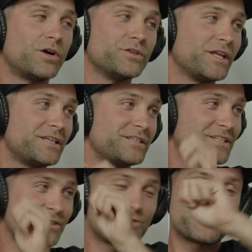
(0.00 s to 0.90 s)
And like, he's
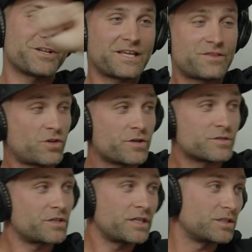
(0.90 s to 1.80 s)
like, he thought he was
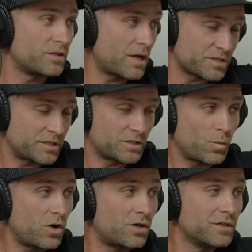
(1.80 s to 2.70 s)
going to I was going to hit the
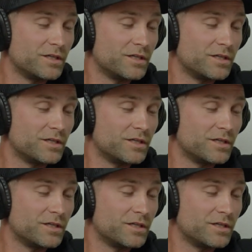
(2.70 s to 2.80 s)
wall.